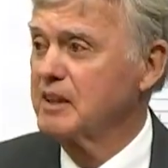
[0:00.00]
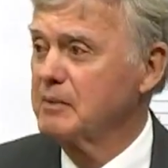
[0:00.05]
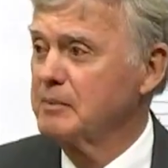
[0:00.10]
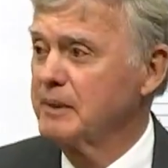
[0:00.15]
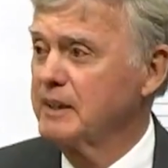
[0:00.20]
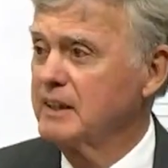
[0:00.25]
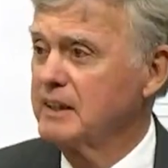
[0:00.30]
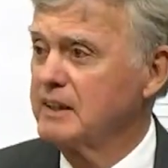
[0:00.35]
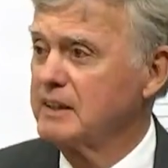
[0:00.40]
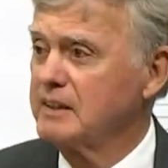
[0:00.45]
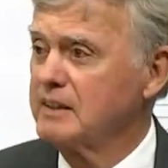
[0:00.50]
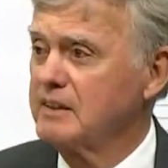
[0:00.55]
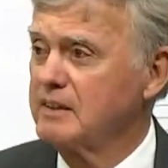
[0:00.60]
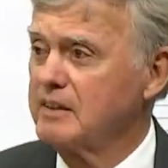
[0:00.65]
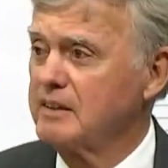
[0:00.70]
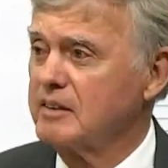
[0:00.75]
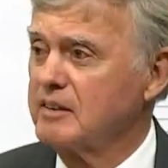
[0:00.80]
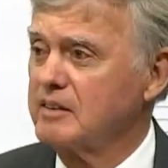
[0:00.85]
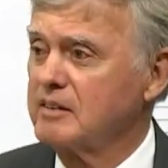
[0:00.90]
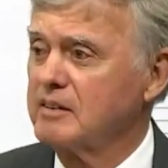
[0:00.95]
coming,
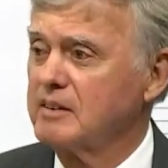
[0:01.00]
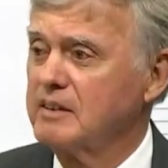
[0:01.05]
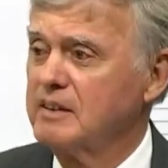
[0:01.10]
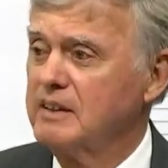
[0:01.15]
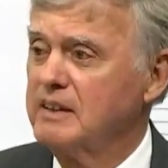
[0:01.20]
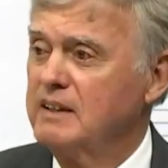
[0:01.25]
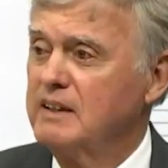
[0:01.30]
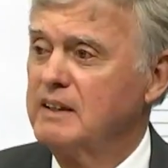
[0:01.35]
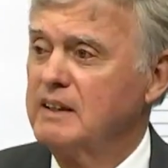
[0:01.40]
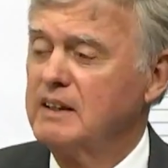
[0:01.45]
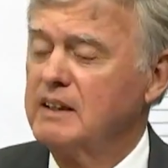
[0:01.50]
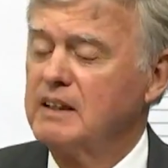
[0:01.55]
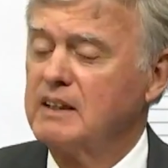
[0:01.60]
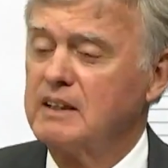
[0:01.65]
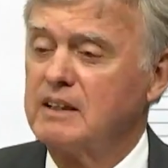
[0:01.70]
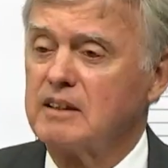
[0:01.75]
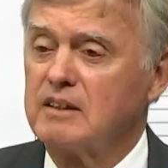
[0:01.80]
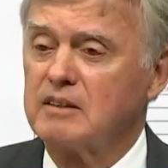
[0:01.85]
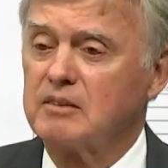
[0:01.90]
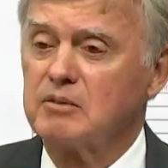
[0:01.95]
and uh,
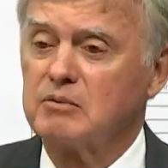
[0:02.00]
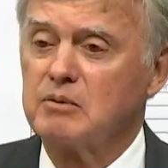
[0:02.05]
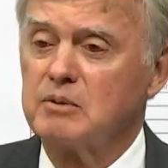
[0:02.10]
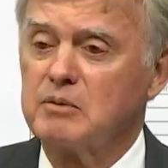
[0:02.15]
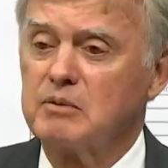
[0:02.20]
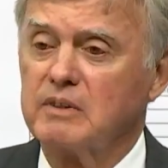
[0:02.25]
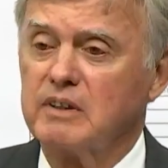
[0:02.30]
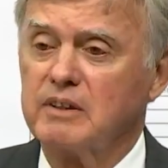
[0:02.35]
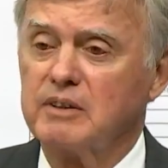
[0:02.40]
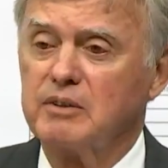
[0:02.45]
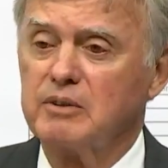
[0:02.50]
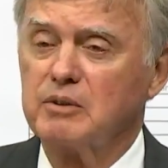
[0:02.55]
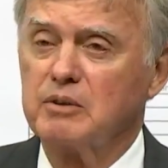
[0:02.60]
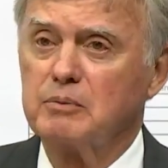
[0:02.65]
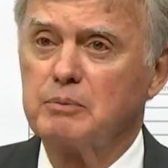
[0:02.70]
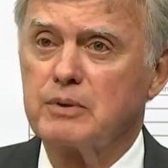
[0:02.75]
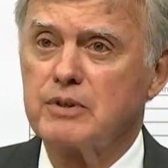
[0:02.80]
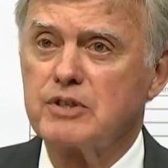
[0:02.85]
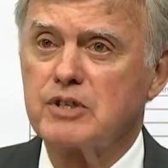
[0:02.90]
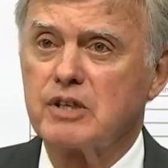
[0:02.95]
uh, we really do
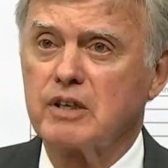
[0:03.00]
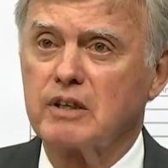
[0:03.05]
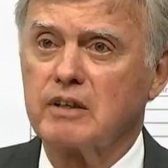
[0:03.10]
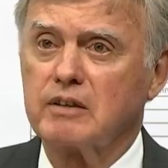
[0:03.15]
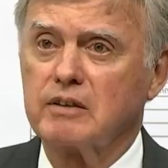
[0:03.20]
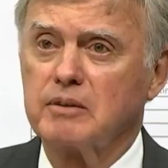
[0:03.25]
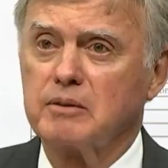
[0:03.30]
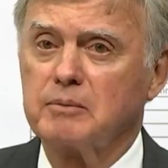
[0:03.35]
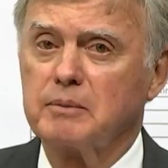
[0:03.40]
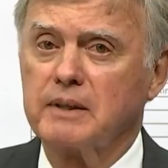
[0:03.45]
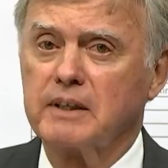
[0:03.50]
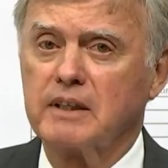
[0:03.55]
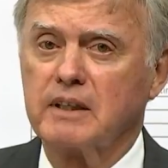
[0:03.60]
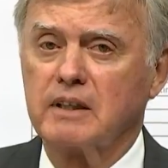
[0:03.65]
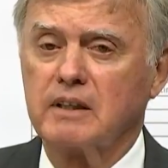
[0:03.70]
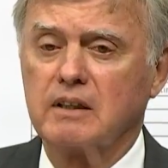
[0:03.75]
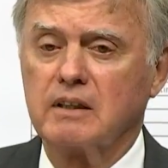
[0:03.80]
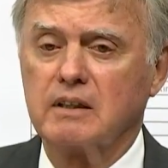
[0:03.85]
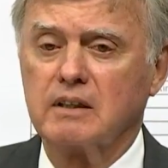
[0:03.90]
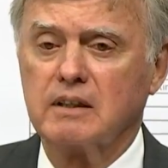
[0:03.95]
appreciate your
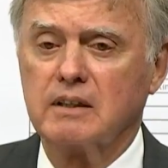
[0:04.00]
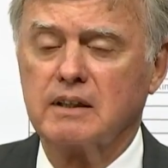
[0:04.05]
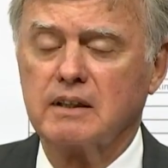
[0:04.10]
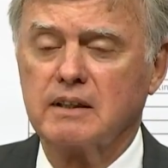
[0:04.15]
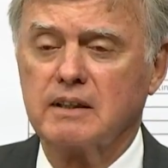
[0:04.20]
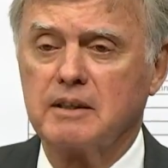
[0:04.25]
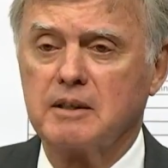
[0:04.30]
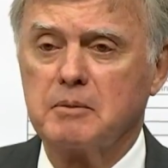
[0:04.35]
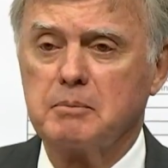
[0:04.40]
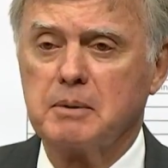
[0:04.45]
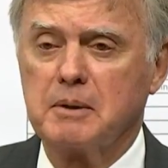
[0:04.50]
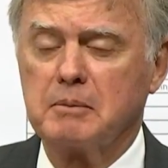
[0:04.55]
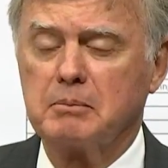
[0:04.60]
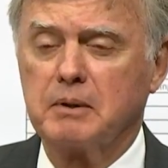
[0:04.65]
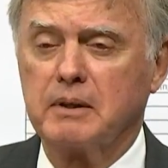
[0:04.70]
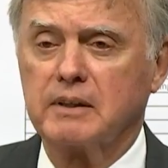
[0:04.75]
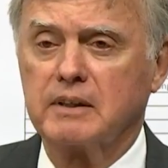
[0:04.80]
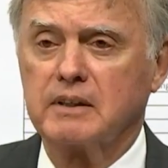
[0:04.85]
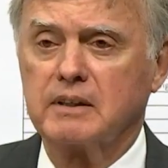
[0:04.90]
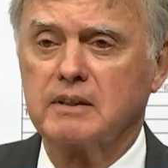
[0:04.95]
making the
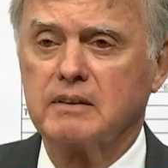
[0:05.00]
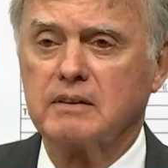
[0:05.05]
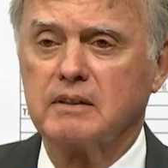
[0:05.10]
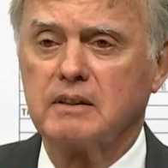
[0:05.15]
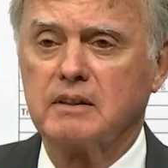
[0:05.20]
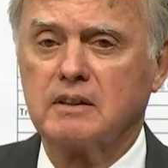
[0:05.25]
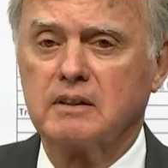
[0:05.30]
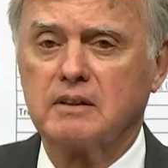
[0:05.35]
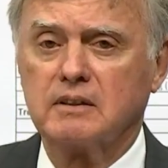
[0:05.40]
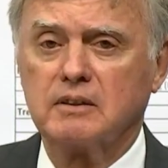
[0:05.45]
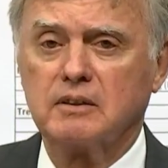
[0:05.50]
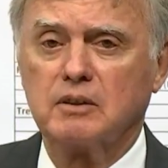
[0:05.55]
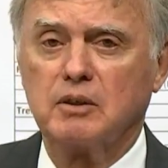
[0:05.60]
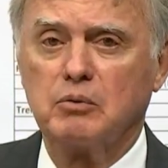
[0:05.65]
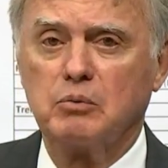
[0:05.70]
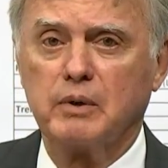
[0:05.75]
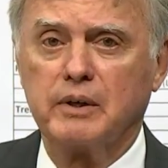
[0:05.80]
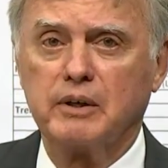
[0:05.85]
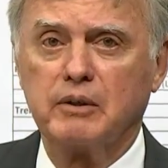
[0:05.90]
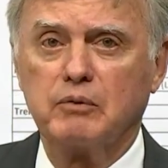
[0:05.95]
public uh,
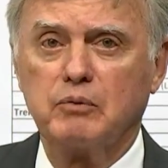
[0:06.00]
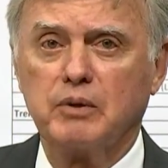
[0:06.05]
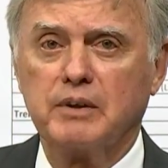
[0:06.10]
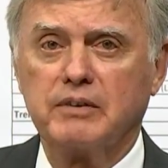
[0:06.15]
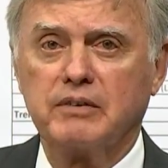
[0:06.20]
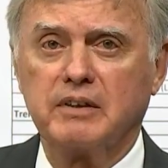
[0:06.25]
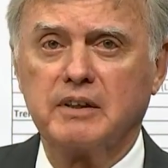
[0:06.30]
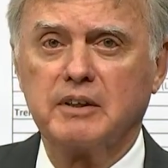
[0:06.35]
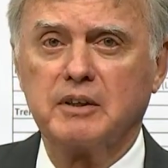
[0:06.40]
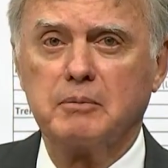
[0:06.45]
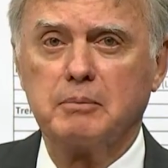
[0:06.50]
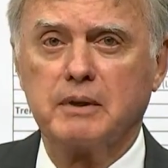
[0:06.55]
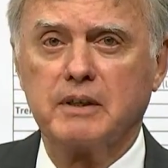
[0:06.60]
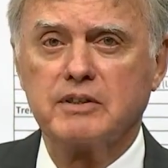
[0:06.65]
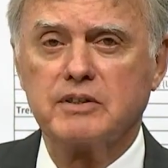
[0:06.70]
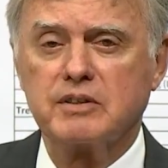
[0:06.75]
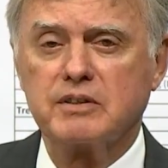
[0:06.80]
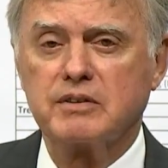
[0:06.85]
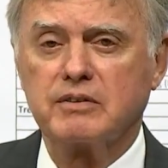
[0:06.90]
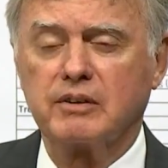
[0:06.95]
aware of what's in the
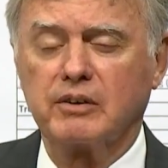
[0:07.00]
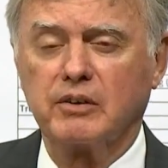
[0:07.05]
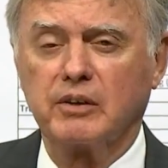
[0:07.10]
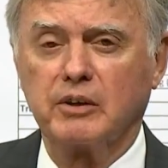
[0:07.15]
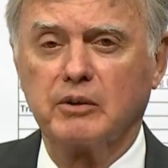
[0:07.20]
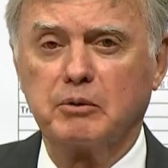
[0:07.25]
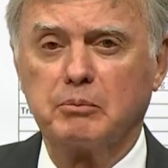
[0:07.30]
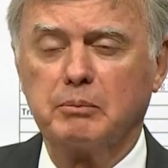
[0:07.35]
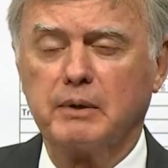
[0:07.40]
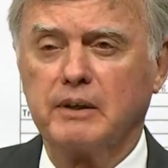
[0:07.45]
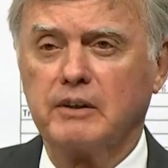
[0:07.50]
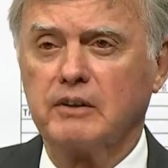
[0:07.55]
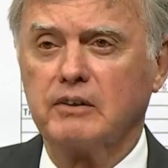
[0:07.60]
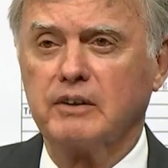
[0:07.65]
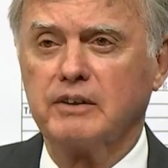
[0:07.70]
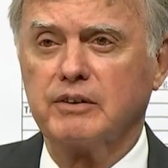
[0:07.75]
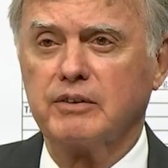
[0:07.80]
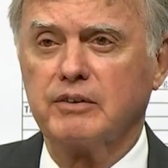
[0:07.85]
budget so they'll better